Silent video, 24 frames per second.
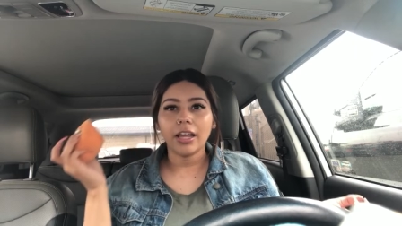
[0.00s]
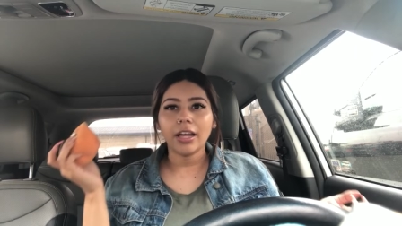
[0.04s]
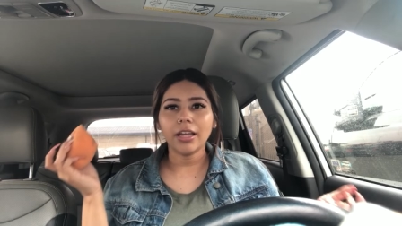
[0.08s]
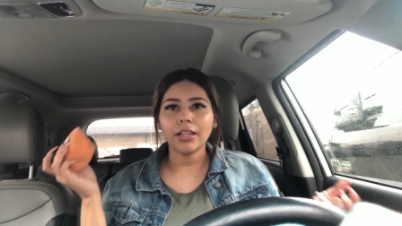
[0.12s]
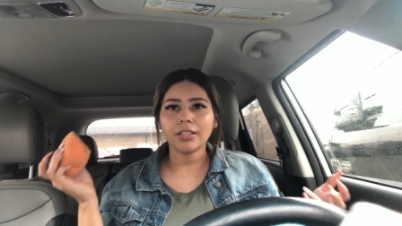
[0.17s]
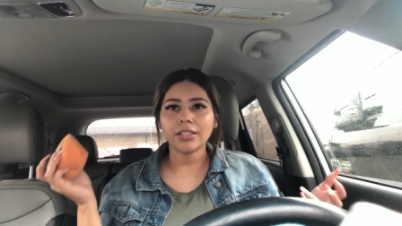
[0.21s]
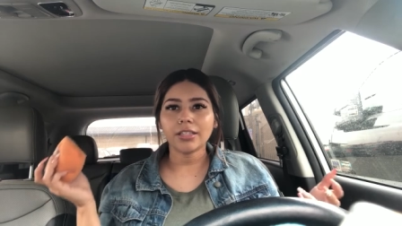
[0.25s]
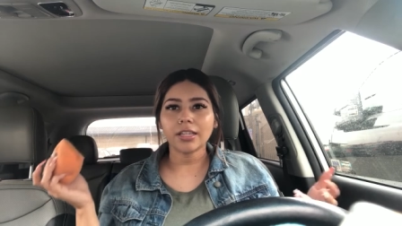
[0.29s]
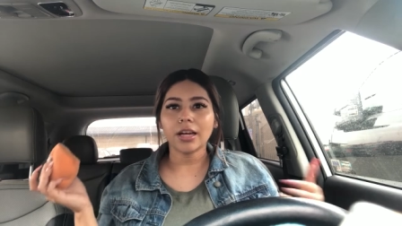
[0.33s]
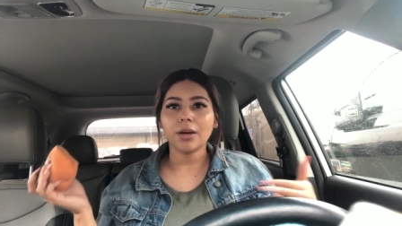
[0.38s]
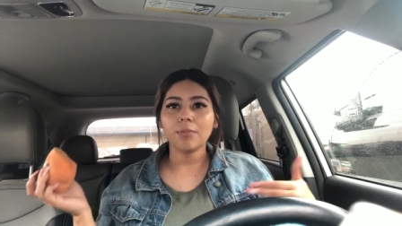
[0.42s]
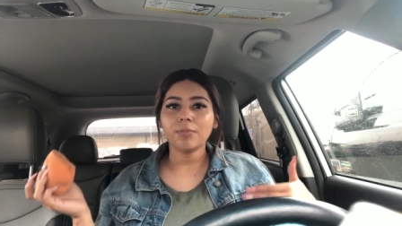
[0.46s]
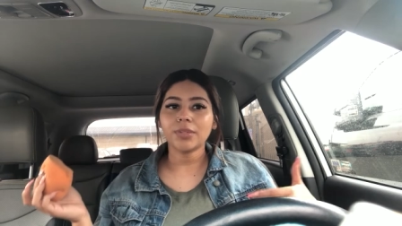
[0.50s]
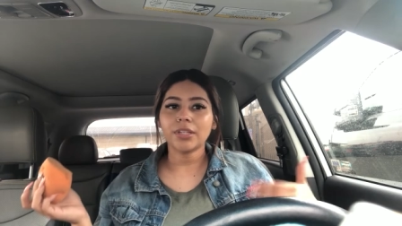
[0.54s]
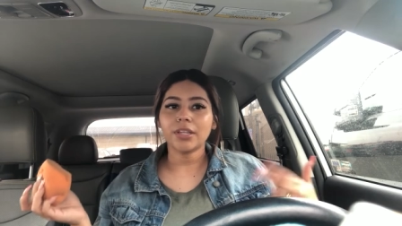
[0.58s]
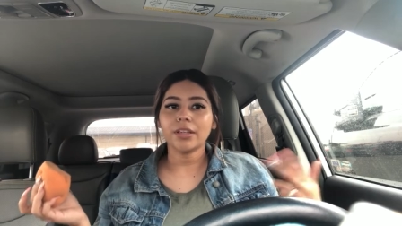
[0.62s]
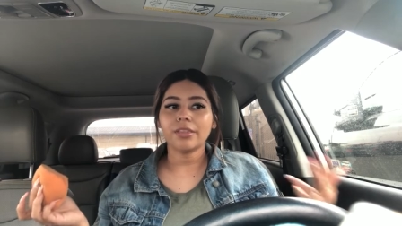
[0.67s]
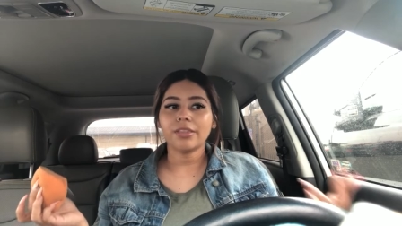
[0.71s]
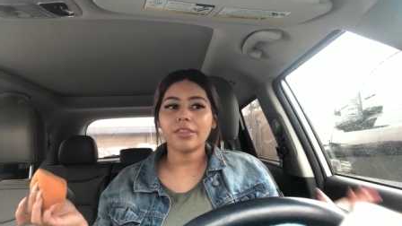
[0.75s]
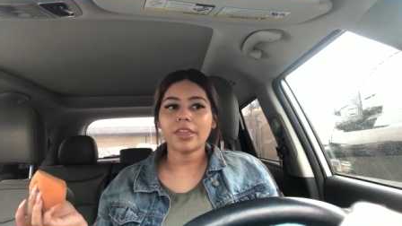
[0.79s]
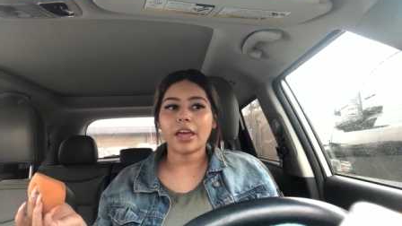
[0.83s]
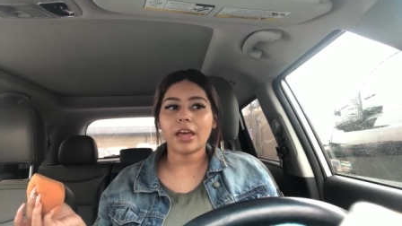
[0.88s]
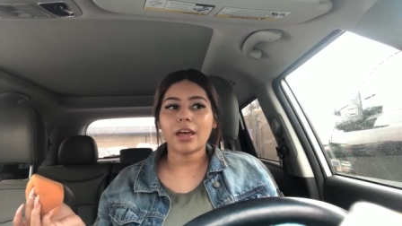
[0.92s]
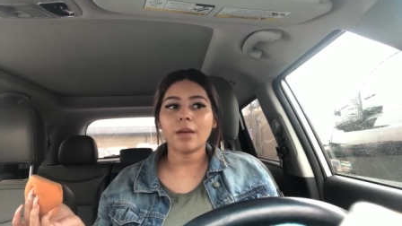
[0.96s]
It's up
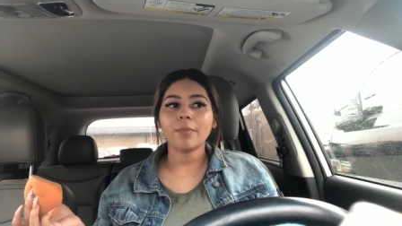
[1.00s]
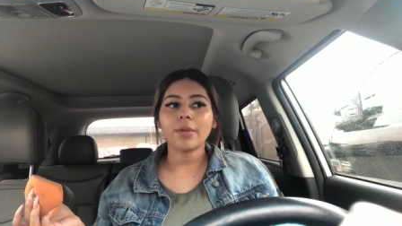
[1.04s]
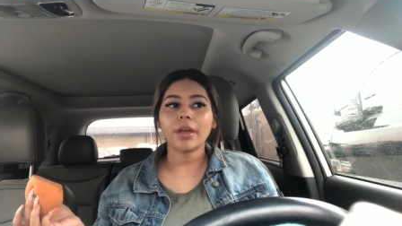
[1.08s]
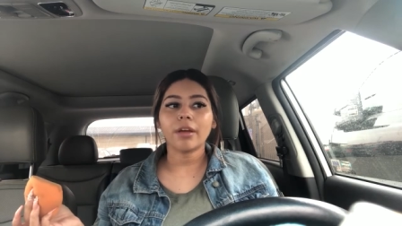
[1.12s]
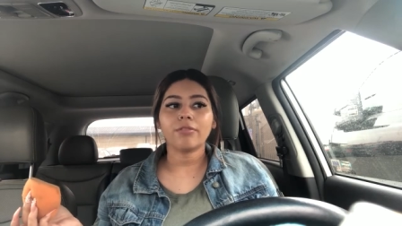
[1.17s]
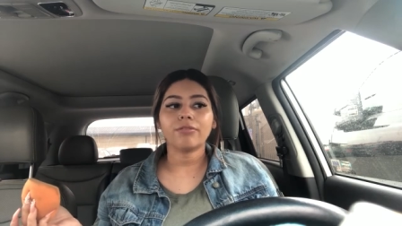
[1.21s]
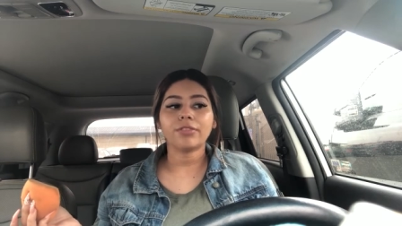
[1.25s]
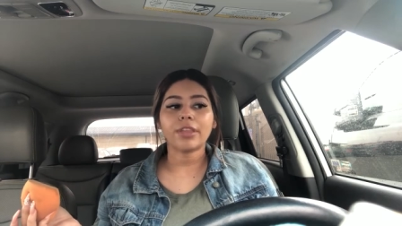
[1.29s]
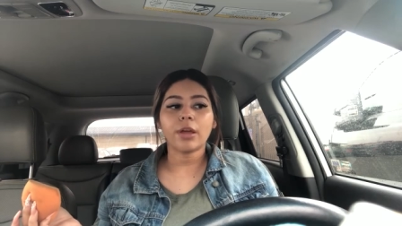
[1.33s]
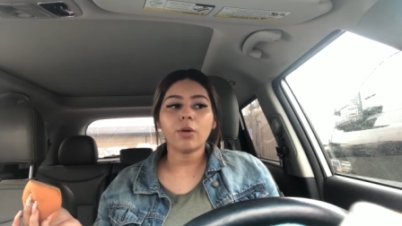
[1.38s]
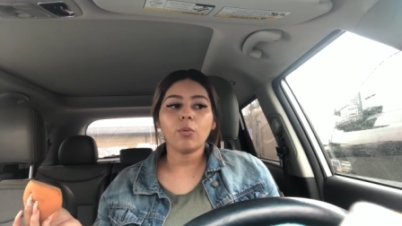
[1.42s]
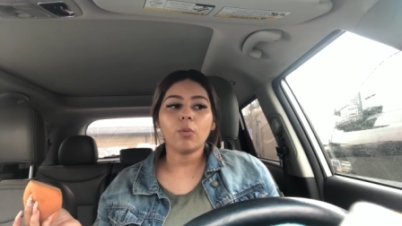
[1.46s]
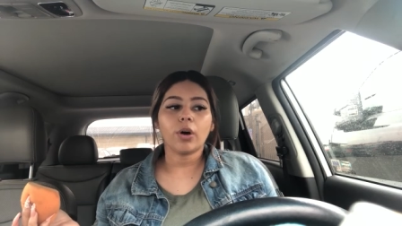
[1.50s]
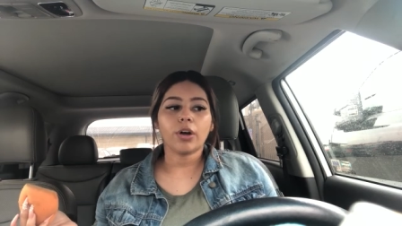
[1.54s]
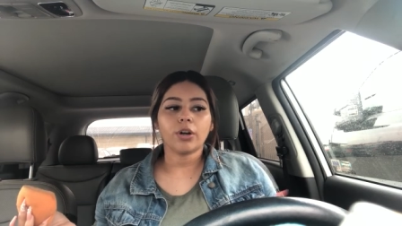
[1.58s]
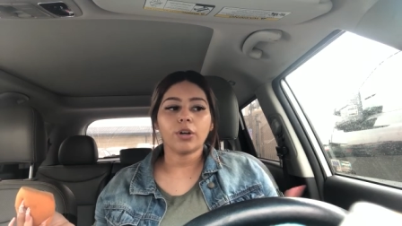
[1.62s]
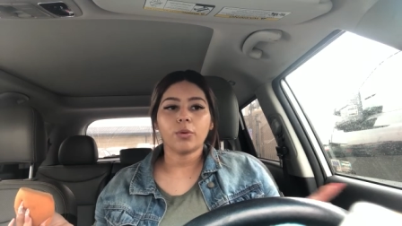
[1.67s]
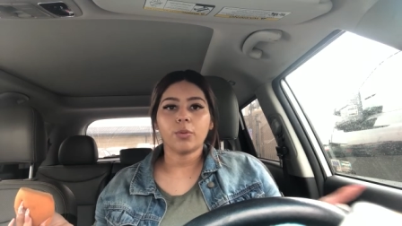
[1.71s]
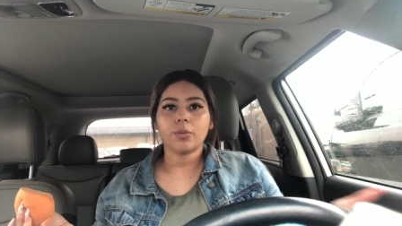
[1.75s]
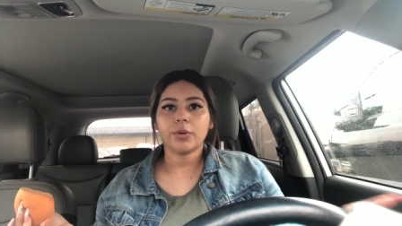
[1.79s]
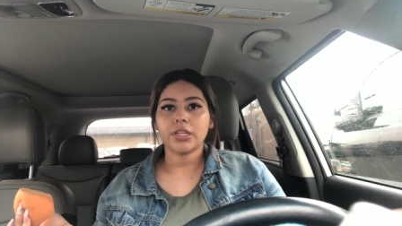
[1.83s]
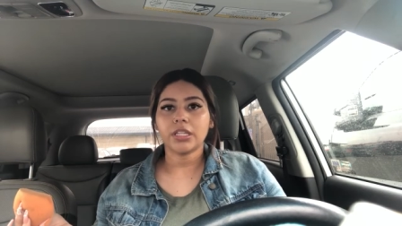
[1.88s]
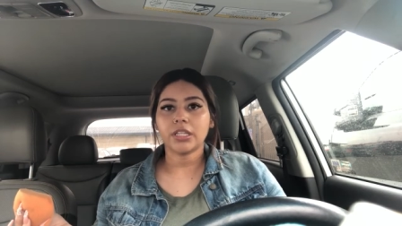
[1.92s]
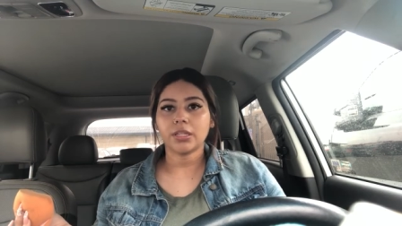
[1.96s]
to them if they want
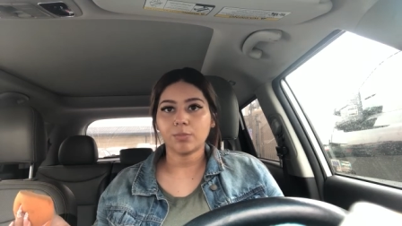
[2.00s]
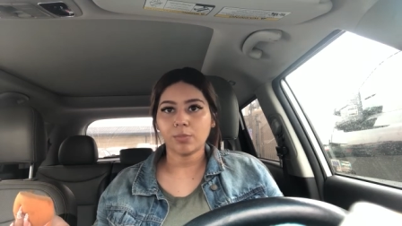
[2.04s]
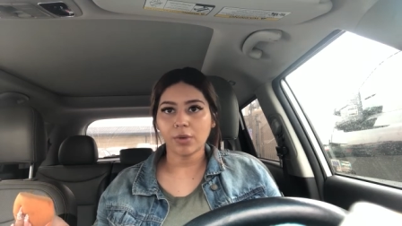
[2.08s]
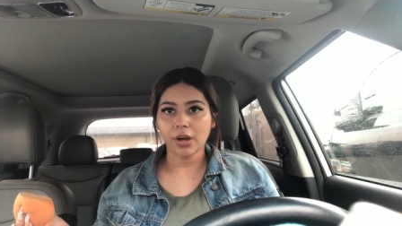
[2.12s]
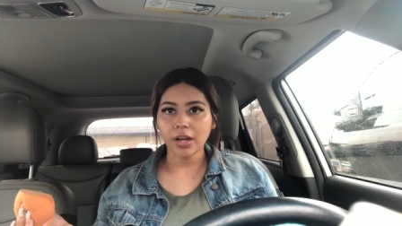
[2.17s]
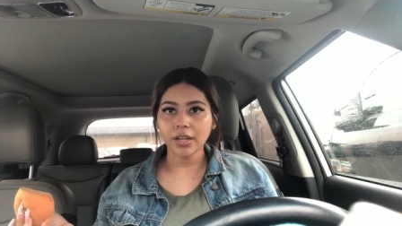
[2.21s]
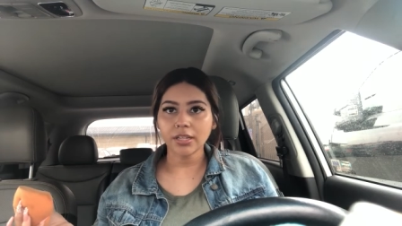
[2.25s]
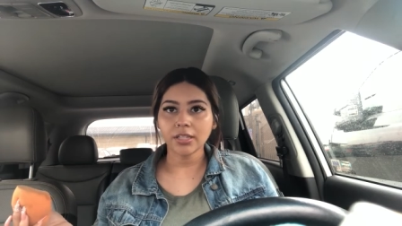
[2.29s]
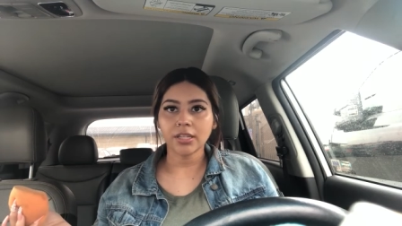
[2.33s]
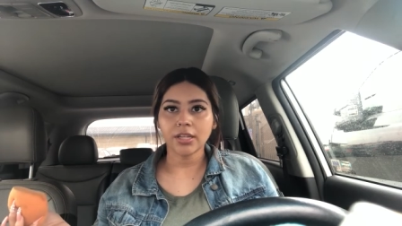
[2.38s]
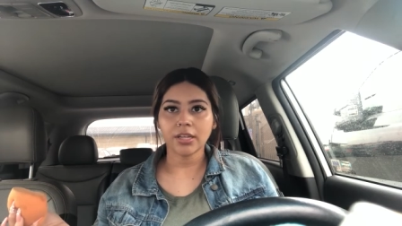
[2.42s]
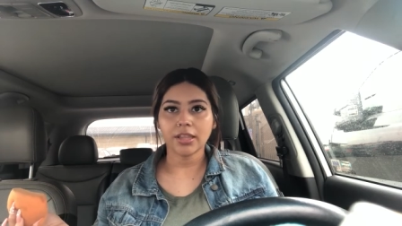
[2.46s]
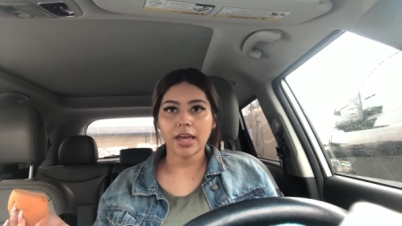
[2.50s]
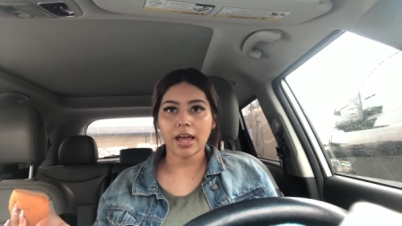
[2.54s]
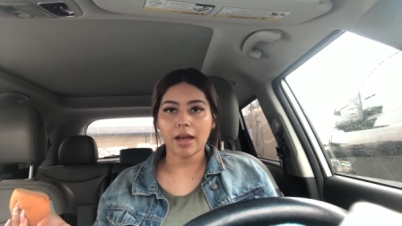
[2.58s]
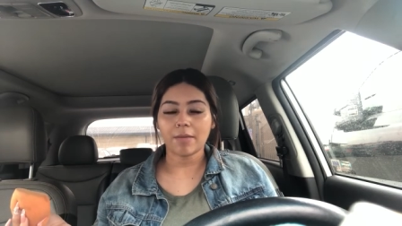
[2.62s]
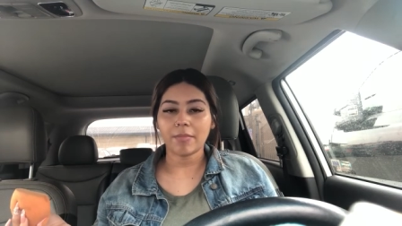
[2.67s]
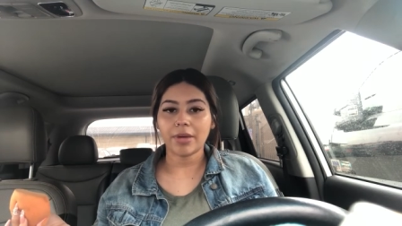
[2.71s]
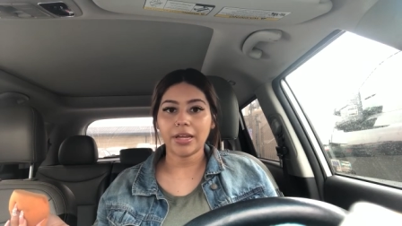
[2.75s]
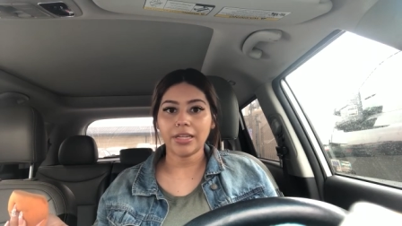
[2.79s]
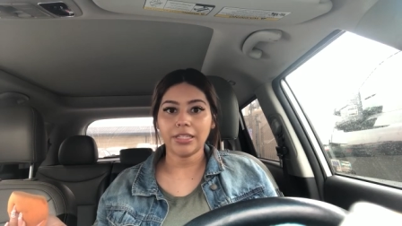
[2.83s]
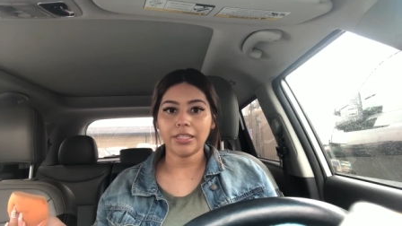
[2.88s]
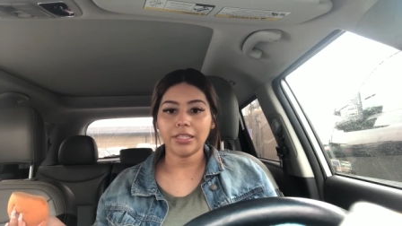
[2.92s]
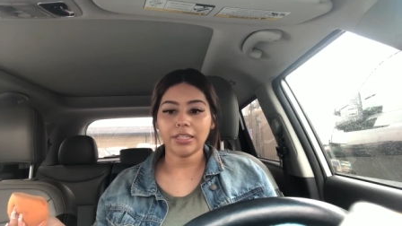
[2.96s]
to respond to that
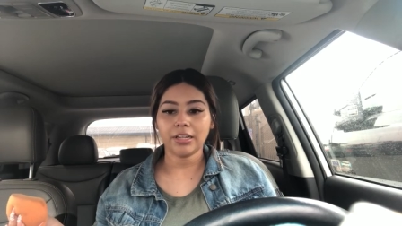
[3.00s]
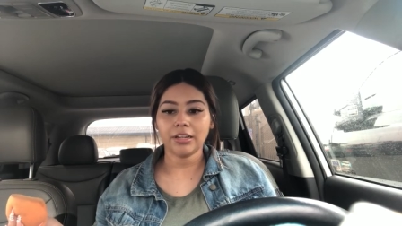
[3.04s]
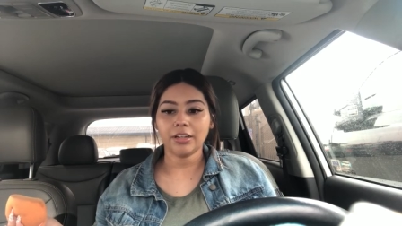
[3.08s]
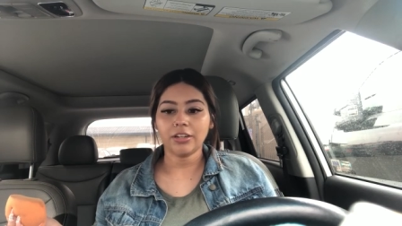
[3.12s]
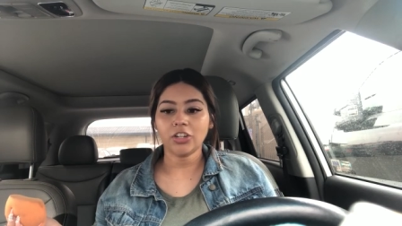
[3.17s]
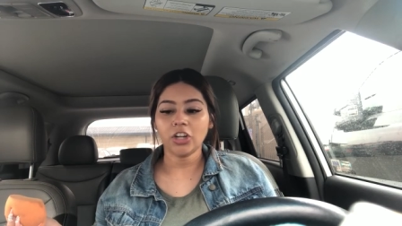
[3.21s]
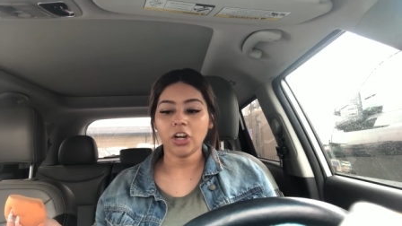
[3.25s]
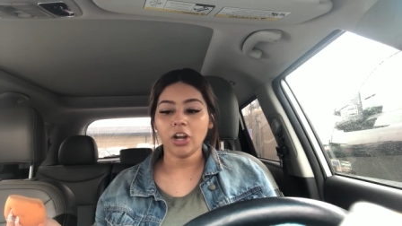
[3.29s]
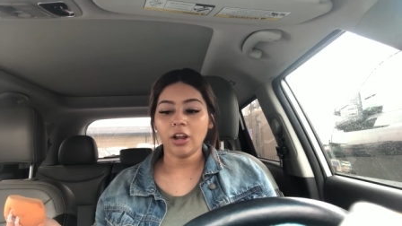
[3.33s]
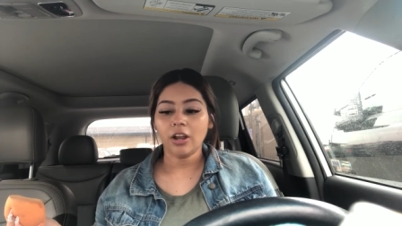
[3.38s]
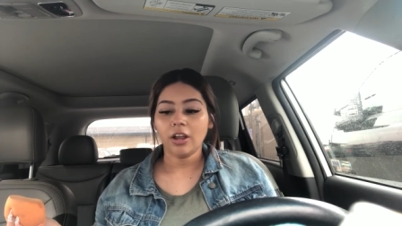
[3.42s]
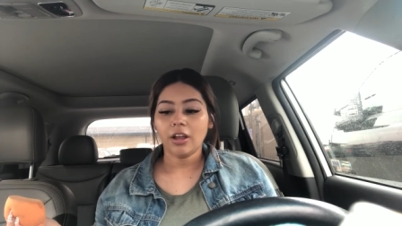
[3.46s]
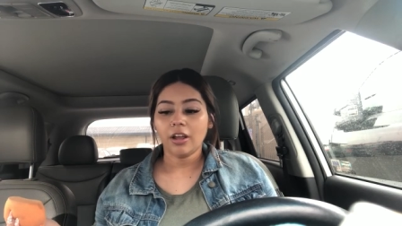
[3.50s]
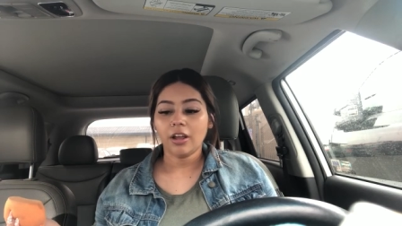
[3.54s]
message.